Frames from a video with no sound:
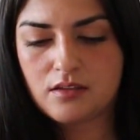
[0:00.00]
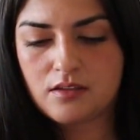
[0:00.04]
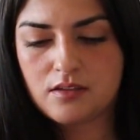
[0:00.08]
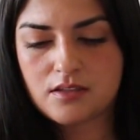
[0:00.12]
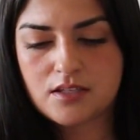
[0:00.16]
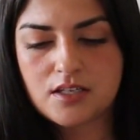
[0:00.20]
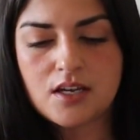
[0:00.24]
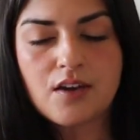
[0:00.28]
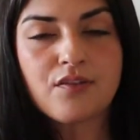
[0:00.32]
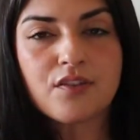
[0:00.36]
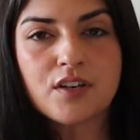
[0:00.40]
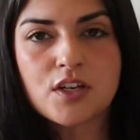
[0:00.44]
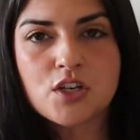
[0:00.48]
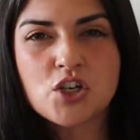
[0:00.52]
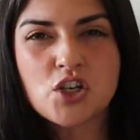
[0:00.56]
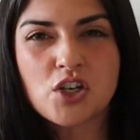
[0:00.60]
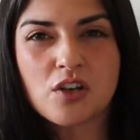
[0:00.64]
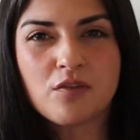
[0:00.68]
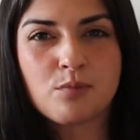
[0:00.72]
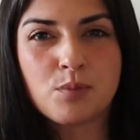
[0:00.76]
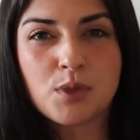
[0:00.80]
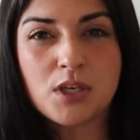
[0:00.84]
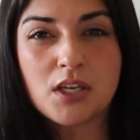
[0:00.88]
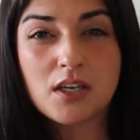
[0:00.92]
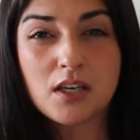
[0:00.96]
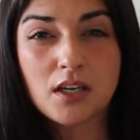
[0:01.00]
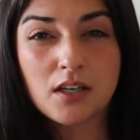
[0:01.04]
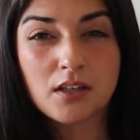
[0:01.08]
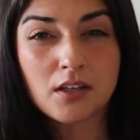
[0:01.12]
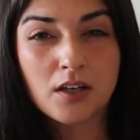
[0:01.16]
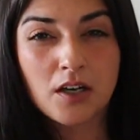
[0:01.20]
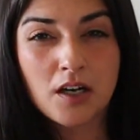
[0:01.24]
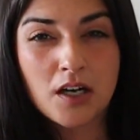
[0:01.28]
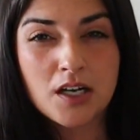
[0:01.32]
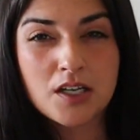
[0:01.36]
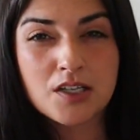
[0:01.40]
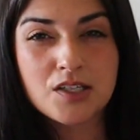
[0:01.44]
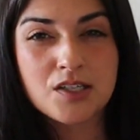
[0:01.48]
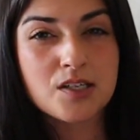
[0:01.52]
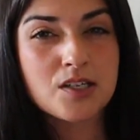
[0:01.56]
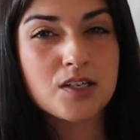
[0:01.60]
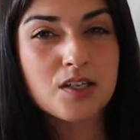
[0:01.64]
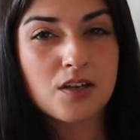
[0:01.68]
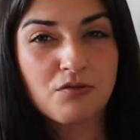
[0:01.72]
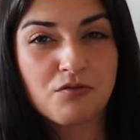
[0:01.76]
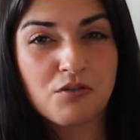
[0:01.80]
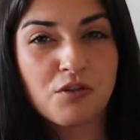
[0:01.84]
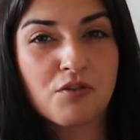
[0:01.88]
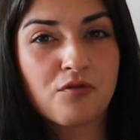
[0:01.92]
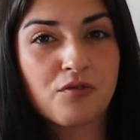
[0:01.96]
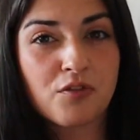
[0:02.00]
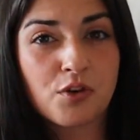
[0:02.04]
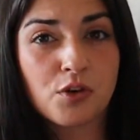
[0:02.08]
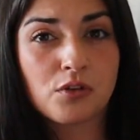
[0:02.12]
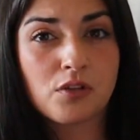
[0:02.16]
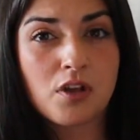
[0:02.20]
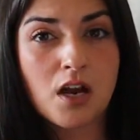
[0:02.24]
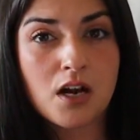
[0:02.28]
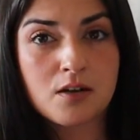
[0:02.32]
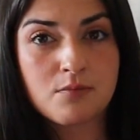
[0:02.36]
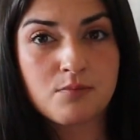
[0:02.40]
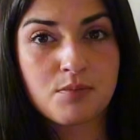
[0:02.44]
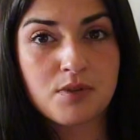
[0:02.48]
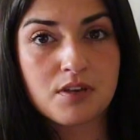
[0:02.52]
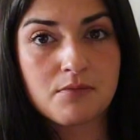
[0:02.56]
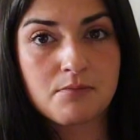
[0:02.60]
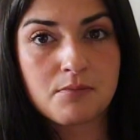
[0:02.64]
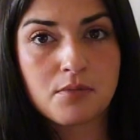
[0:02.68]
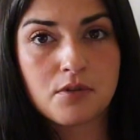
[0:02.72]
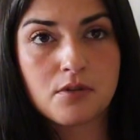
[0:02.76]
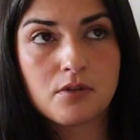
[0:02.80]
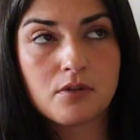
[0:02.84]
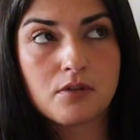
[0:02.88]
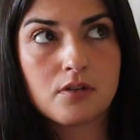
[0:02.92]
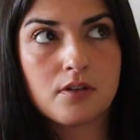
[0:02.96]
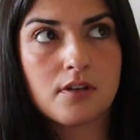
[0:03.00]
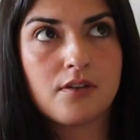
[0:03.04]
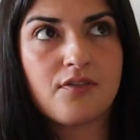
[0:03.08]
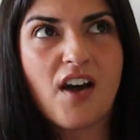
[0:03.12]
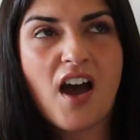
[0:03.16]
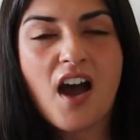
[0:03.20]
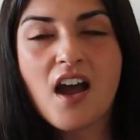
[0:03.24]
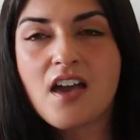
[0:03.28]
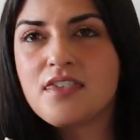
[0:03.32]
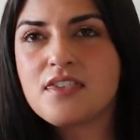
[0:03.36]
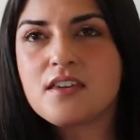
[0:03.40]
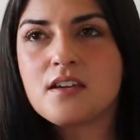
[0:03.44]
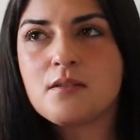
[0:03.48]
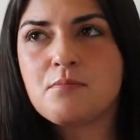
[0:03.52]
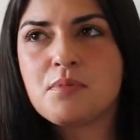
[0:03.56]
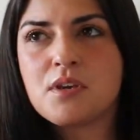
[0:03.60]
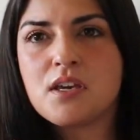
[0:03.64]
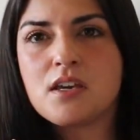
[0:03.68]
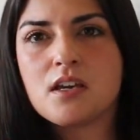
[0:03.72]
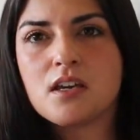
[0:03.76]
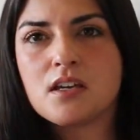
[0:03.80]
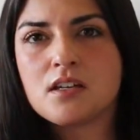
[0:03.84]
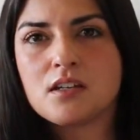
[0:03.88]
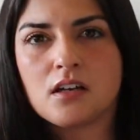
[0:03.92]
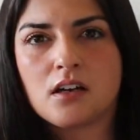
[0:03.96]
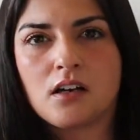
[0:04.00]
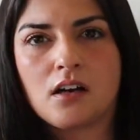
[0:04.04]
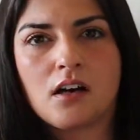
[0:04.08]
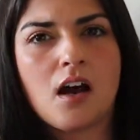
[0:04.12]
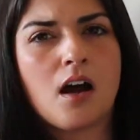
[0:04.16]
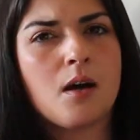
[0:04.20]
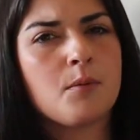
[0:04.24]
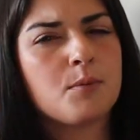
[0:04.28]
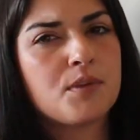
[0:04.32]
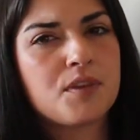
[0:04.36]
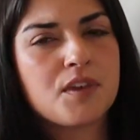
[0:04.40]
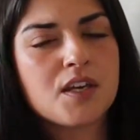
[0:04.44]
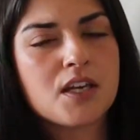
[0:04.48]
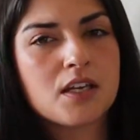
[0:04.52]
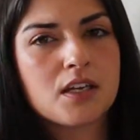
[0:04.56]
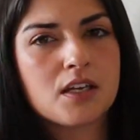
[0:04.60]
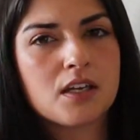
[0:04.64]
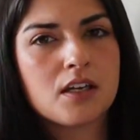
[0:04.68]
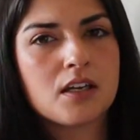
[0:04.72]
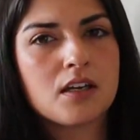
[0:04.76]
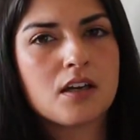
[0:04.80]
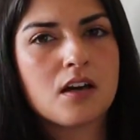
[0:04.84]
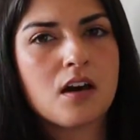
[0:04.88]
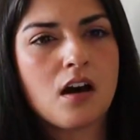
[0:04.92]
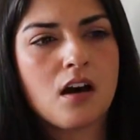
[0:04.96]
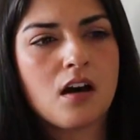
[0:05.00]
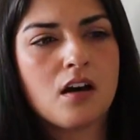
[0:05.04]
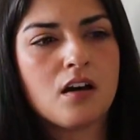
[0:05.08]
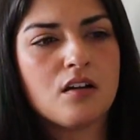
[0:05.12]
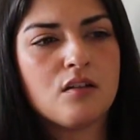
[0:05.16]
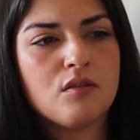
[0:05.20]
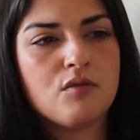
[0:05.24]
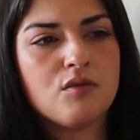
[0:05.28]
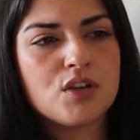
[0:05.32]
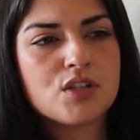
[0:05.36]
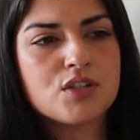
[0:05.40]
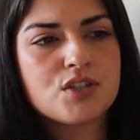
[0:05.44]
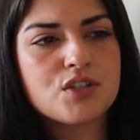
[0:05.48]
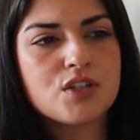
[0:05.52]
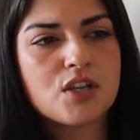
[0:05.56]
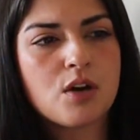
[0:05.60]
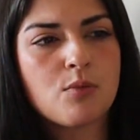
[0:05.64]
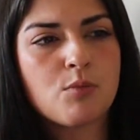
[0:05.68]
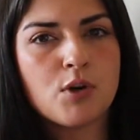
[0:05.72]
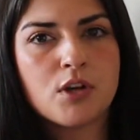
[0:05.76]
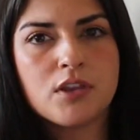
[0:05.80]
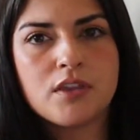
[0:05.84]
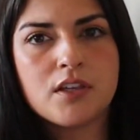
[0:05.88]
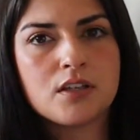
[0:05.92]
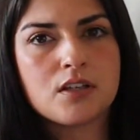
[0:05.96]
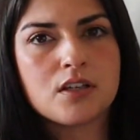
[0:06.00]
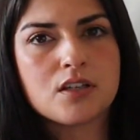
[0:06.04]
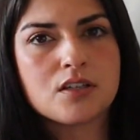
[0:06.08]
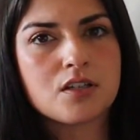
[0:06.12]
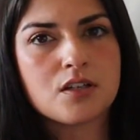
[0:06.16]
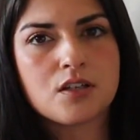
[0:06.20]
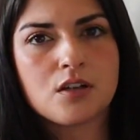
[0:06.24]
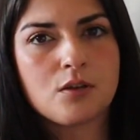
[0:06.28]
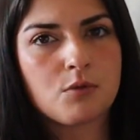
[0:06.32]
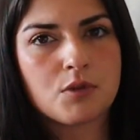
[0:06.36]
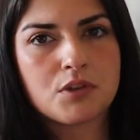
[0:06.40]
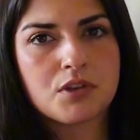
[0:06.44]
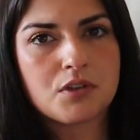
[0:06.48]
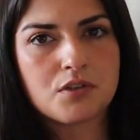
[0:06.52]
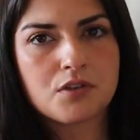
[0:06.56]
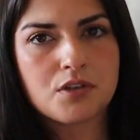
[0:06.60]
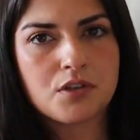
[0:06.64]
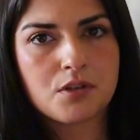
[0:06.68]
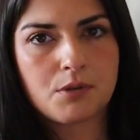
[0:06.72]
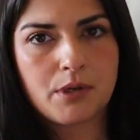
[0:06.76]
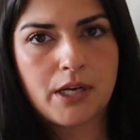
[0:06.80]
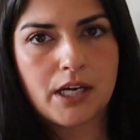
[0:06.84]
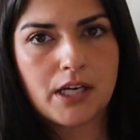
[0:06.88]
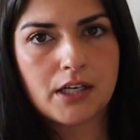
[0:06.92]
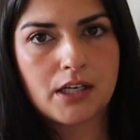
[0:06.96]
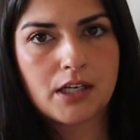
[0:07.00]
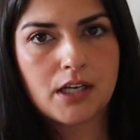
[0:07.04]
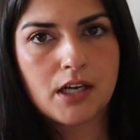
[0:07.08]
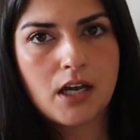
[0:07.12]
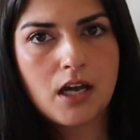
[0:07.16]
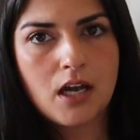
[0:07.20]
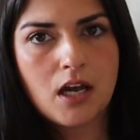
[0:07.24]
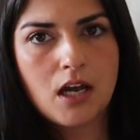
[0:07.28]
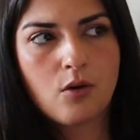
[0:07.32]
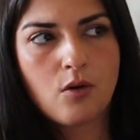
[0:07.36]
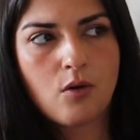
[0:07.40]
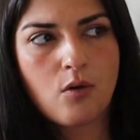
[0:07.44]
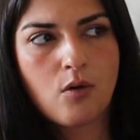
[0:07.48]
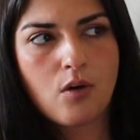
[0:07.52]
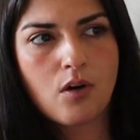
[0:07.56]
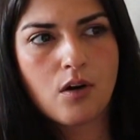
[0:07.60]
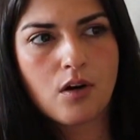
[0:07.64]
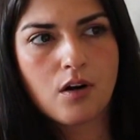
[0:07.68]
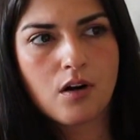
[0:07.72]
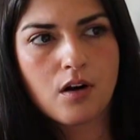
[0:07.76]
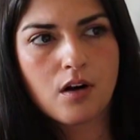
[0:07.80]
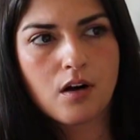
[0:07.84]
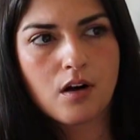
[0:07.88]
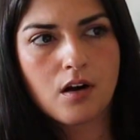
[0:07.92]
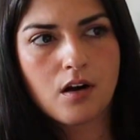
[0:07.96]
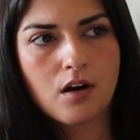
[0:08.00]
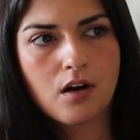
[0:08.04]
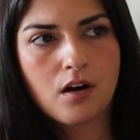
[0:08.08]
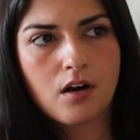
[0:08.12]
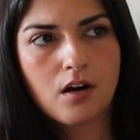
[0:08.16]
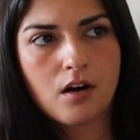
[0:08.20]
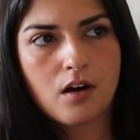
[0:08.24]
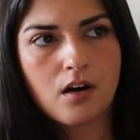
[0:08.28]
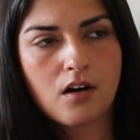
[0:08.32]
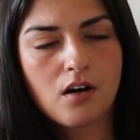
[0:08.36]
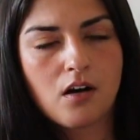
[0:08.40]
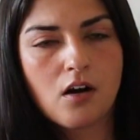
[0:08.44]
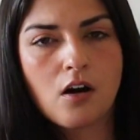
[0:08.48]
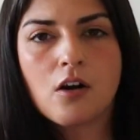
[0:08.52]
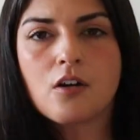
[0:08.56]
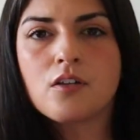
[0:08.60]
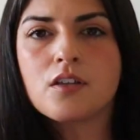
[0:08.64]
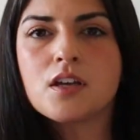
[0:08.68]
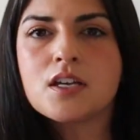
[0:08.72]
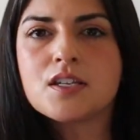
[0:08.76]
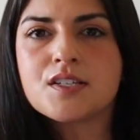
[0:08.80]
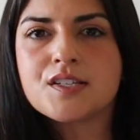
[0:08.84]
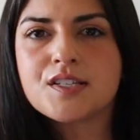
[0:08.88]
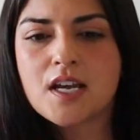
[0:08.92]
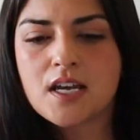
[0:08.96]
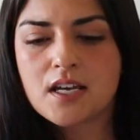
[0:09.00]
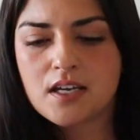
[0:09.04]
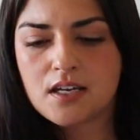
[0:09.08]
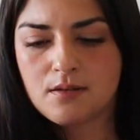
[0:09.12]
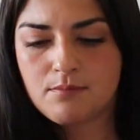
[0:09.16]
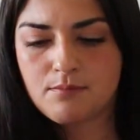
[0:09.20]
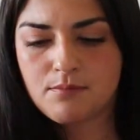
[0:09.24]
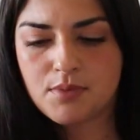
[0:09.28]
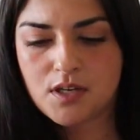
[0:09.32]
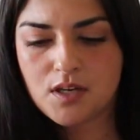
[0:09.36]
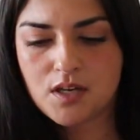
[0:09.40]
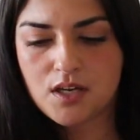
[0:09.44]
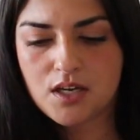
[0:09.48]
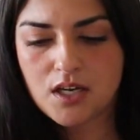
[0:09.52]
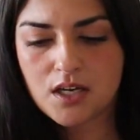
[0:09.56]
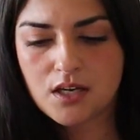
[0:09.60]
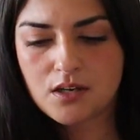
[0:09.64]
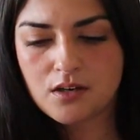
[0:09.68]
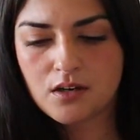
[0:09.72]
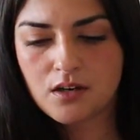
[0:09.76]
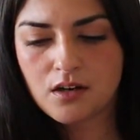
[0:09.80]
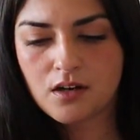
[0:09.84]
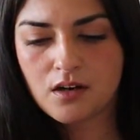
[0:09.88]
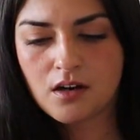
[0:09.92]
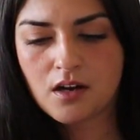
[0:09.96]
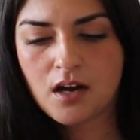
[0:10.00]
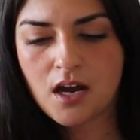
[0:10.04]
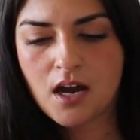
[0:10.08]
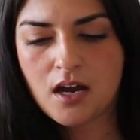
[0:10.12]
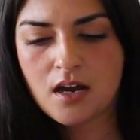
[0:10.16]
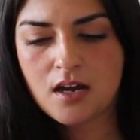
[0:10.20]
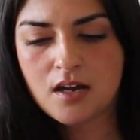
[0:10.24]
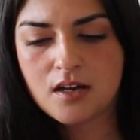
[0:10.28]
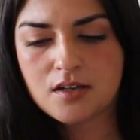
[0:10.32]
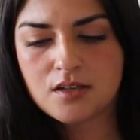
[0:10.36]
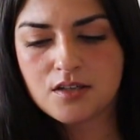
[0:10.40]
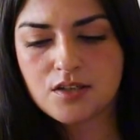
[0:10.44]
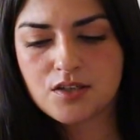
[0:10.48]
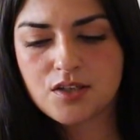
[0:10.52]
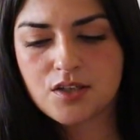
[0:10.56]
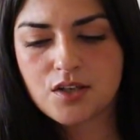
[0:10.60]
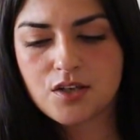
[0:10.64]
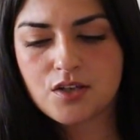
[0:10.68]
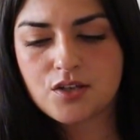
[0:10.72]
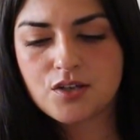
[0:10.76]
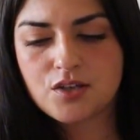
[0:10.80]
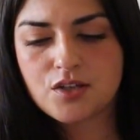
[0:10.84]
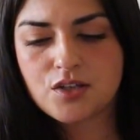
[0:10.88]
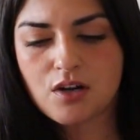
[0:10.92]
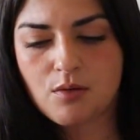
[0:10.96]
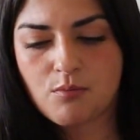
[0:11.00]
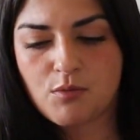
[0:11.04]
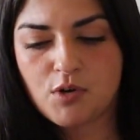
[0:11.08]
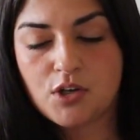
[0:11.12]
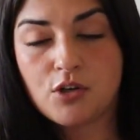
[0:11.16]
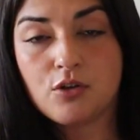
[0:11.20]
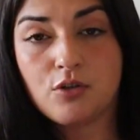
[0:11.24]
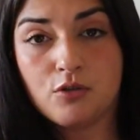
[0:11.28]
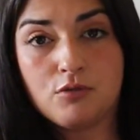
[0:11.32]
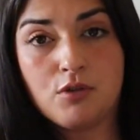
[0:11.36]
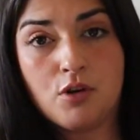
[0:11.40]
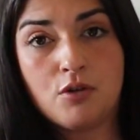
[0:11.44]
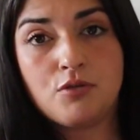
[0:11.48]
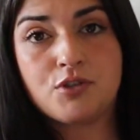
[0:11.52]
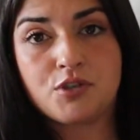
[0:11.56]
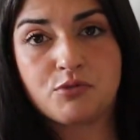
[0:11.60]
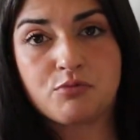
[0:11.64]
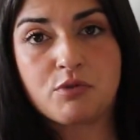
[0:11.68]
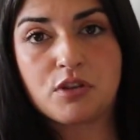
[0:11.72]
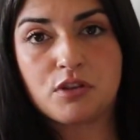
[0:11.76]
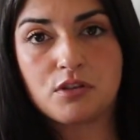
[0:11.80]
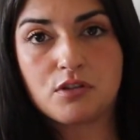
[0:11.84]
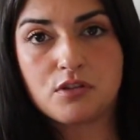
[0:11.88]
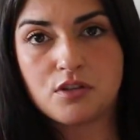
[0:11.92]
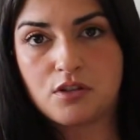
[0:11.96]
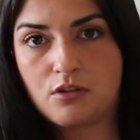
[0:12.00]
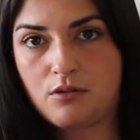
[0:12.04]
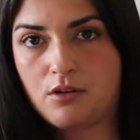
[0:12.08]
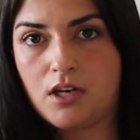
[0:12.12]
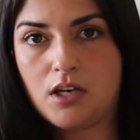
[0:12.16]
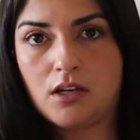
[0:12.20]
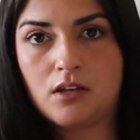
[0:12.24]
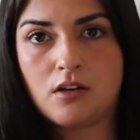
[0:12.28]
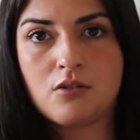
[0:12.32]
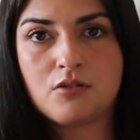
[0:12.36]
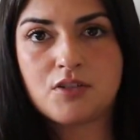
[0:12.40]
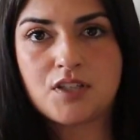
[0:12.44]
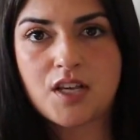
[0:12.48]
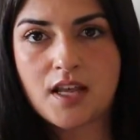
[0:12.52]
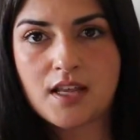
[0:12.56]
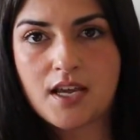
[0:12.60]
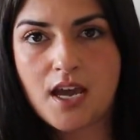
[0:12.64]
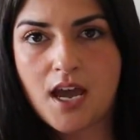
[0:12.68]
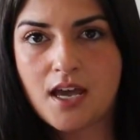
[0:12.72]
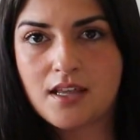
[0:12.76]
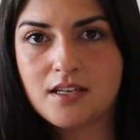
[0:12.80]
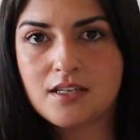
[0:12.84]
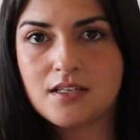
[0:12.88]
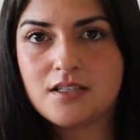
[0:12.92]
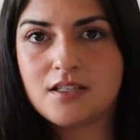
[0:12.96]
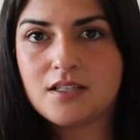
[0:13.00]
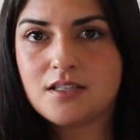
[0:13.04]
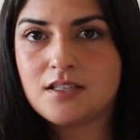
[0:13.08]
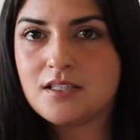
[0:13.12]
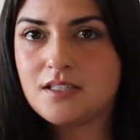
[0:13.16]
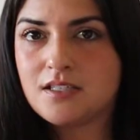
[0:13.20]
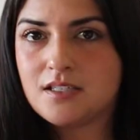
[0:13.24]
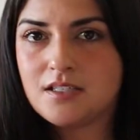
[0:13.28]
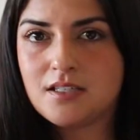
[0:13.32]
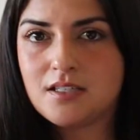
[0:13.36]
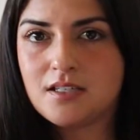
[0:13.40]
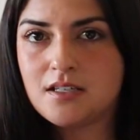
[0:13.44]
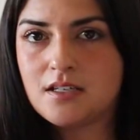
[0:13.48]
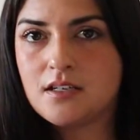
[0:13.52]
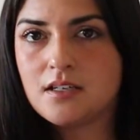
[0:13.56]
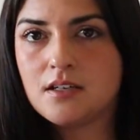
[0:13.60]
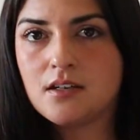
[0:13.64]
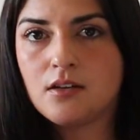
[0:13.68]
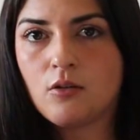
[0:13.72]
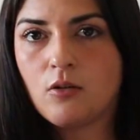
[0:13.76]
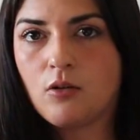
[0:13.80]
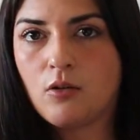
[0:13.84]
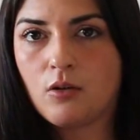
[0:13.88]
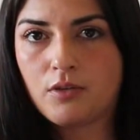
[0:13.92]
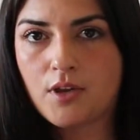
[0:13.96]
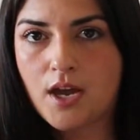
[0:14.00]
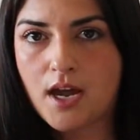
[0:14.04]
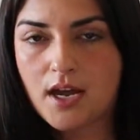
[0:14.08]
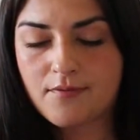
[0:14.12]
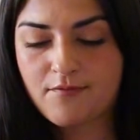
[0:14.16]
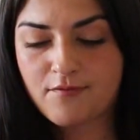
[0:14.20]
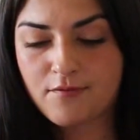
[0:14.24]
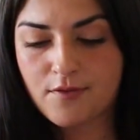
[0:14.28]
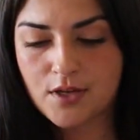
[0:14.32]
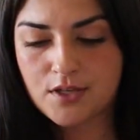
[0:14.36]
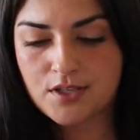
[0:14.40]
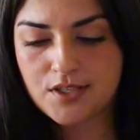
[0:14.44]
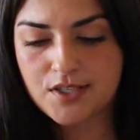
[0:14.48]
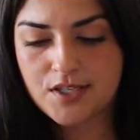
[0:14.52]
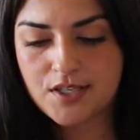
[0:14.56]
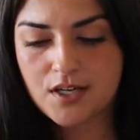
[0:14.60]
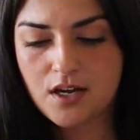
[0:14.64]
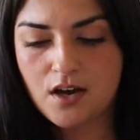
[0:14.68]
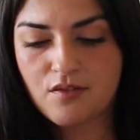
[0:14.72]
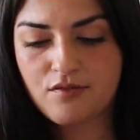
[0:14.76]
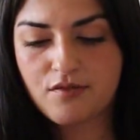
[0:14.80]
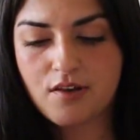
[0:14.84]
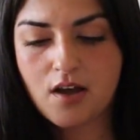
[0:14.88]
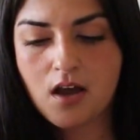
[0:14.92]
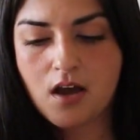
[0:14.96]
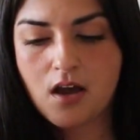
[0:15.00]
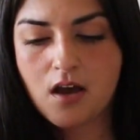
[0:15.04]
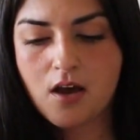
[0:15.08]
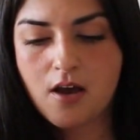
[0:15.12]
the definition of beginner is different for a lot of people. If I think beginner, I'm thinking of someone that doesn't know what they're doing. Or are they saying beginner as someone who knows what they're doing, knows how to edit, all that fun stuff,